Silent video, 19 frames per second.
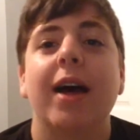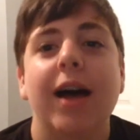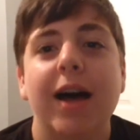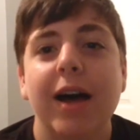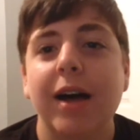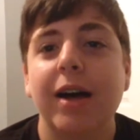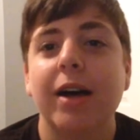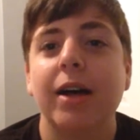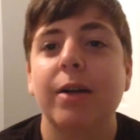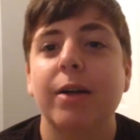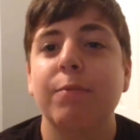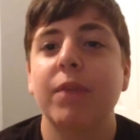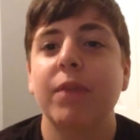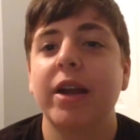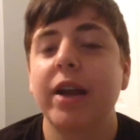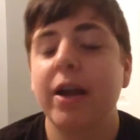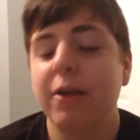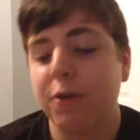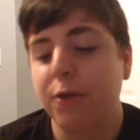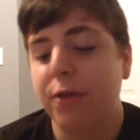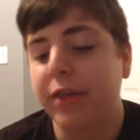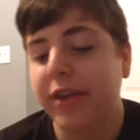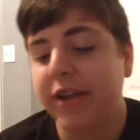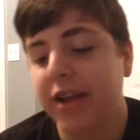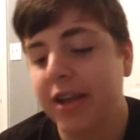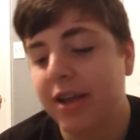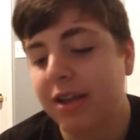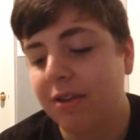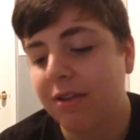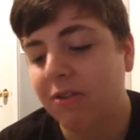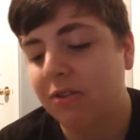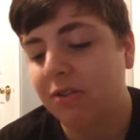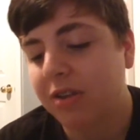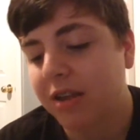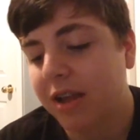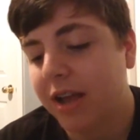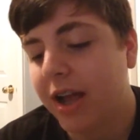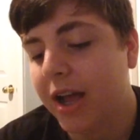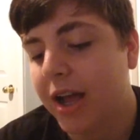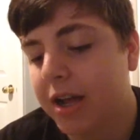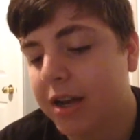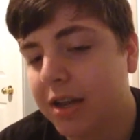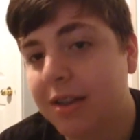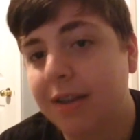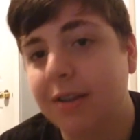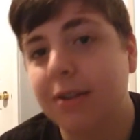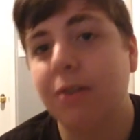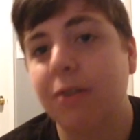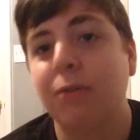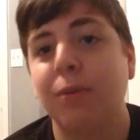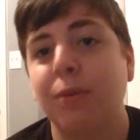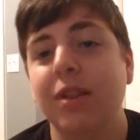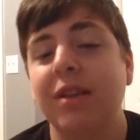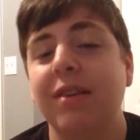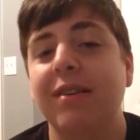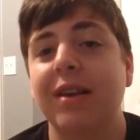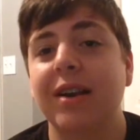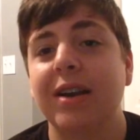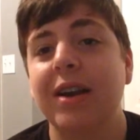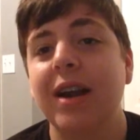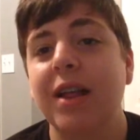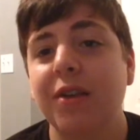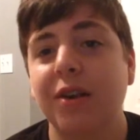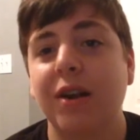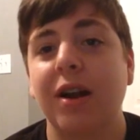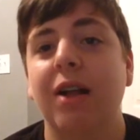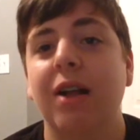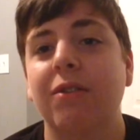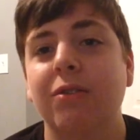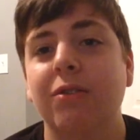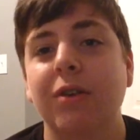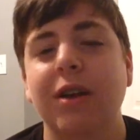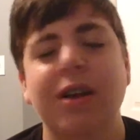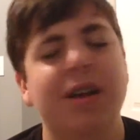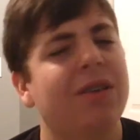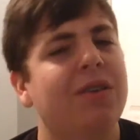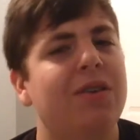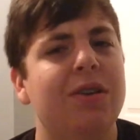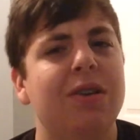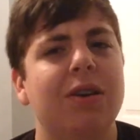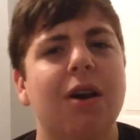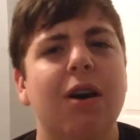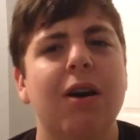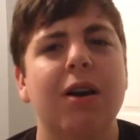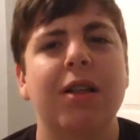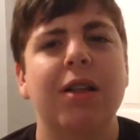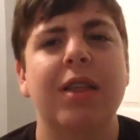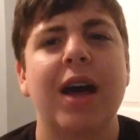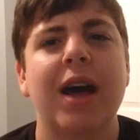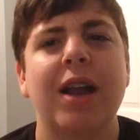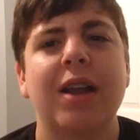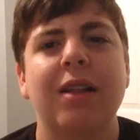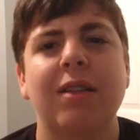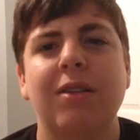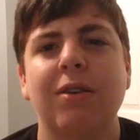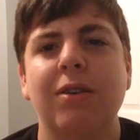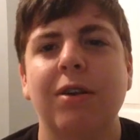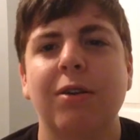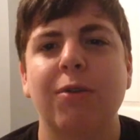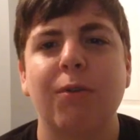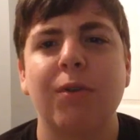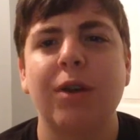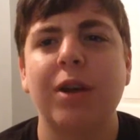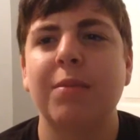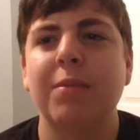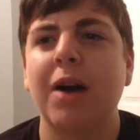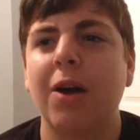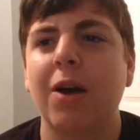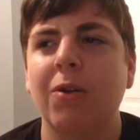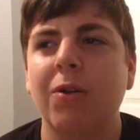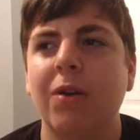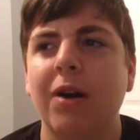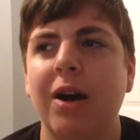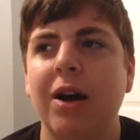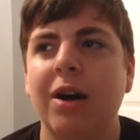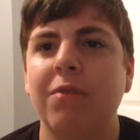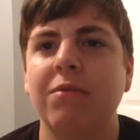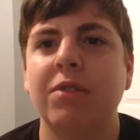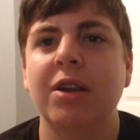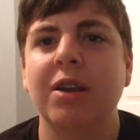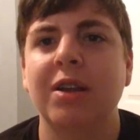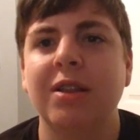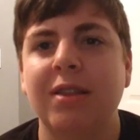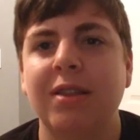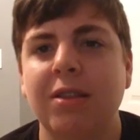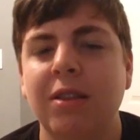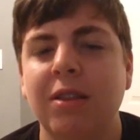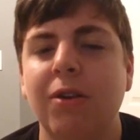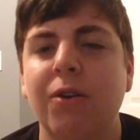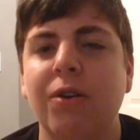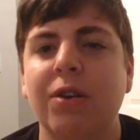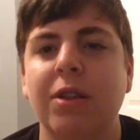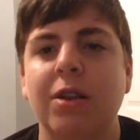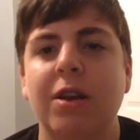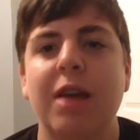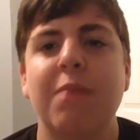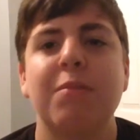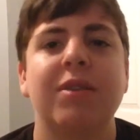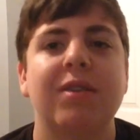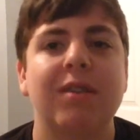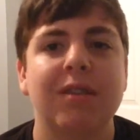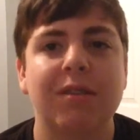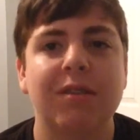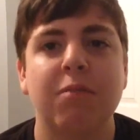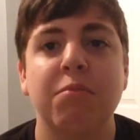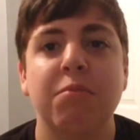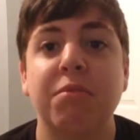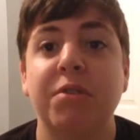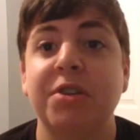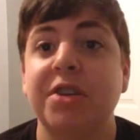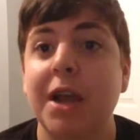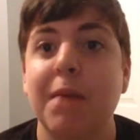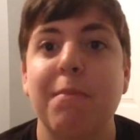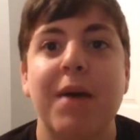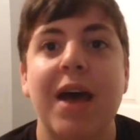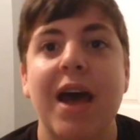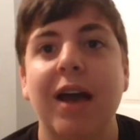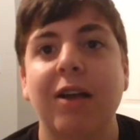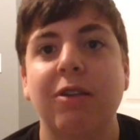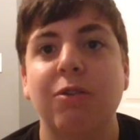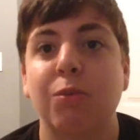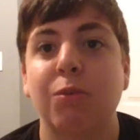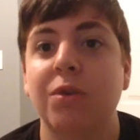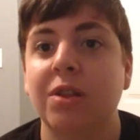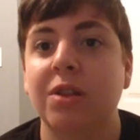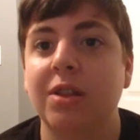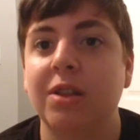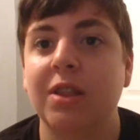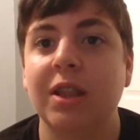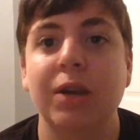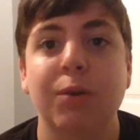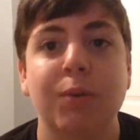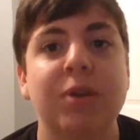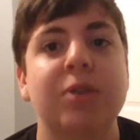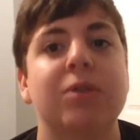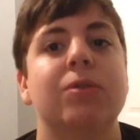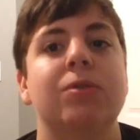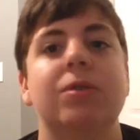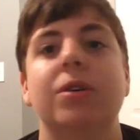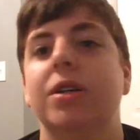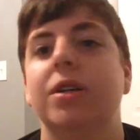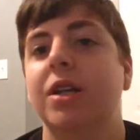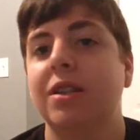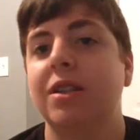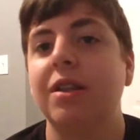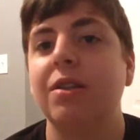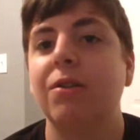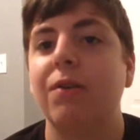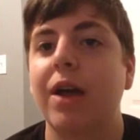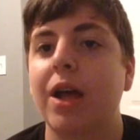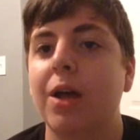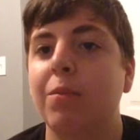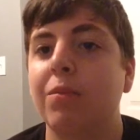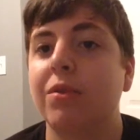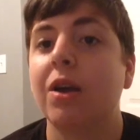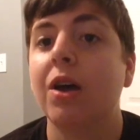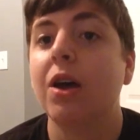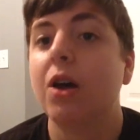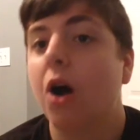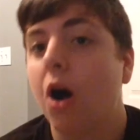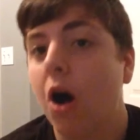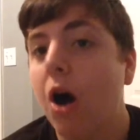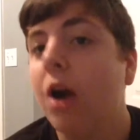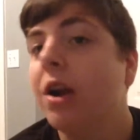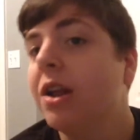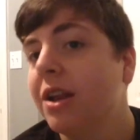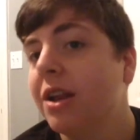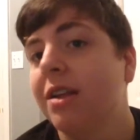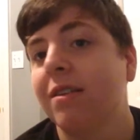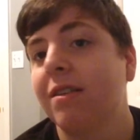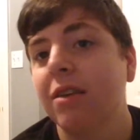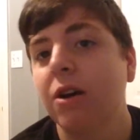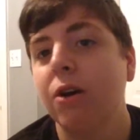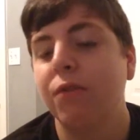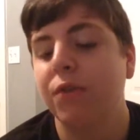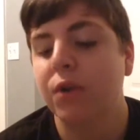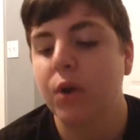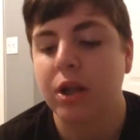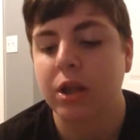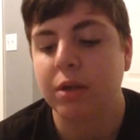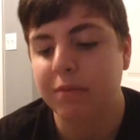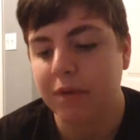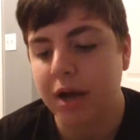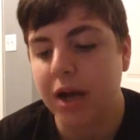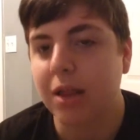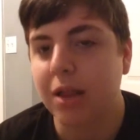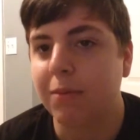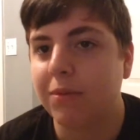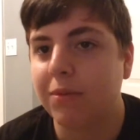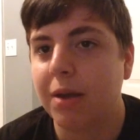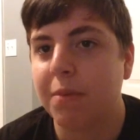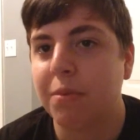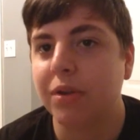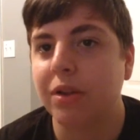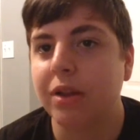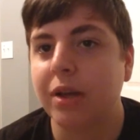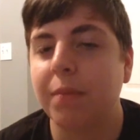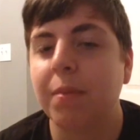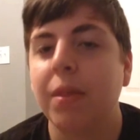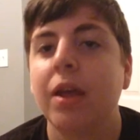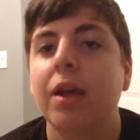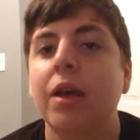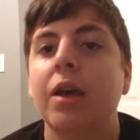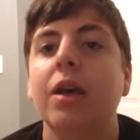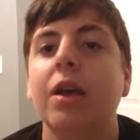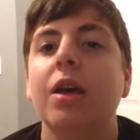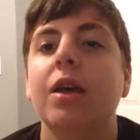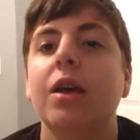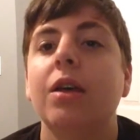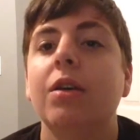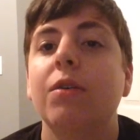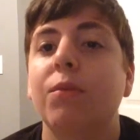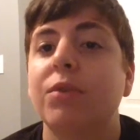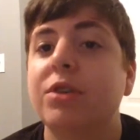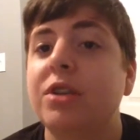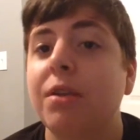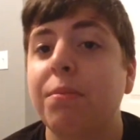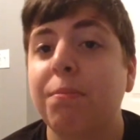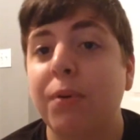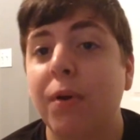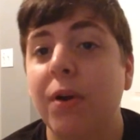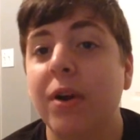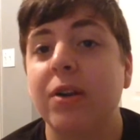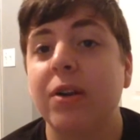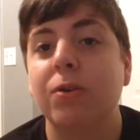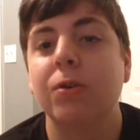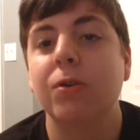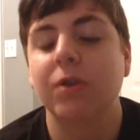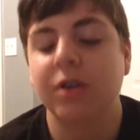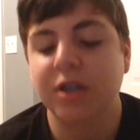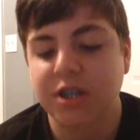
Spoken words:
Another thing is, Nintendo's releasing another console, I guess you can call it that. It's a remodel of the Nintendo Entertainment System, jam-packed with the original Nintendo games on it itself. You don't have to buy them separately. Which is pretty cool.